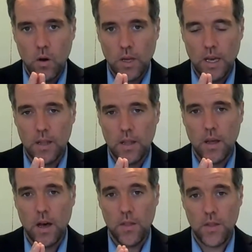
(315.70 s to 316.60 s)
Okay,
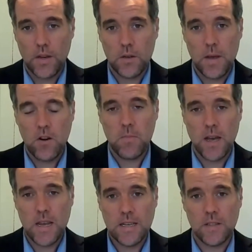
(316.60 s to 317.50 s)
other thing to bear in
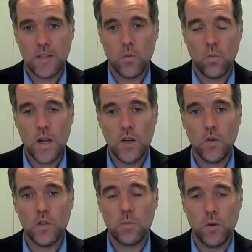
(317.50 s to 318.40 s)
mind is that when
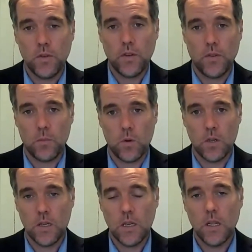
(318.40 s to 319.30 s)
you sponsor
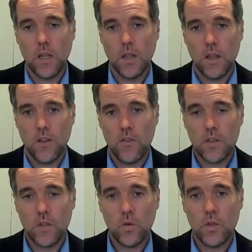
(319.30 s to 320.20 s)
someone, there
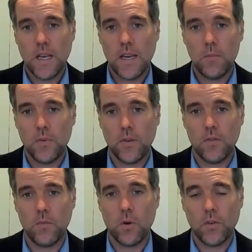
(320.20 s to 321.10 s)
are two types
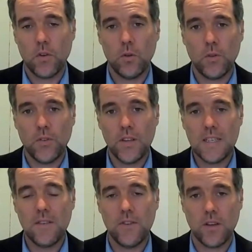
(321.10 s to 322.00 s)
of what's called
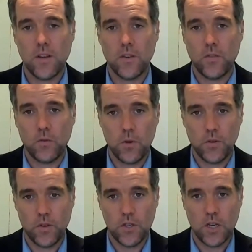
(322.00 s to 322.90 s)
certificates of
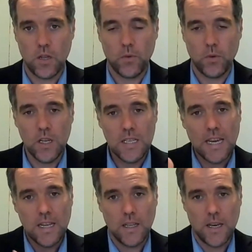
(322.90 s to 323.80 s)
sponsorship. So you need to
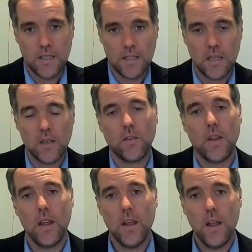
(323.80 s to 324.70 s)
get your
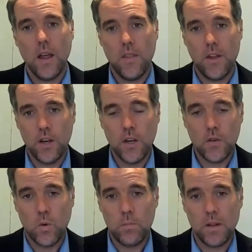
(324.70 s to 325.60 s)
license, and then you
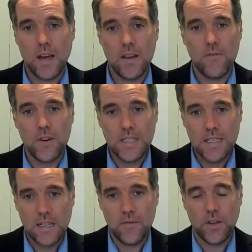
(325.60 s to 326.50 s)
need to apply for a
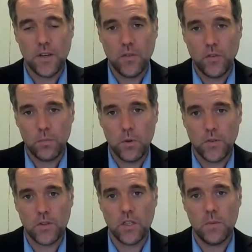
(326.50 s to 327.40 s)
certificate of
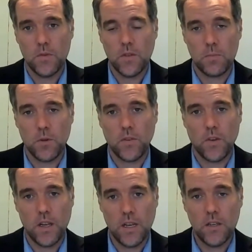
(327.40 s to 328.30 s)
sponsorship to
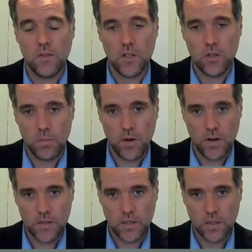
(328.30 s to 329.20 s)
sponsor an individual
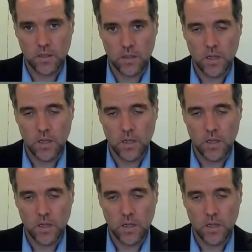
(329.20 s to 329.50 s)
person.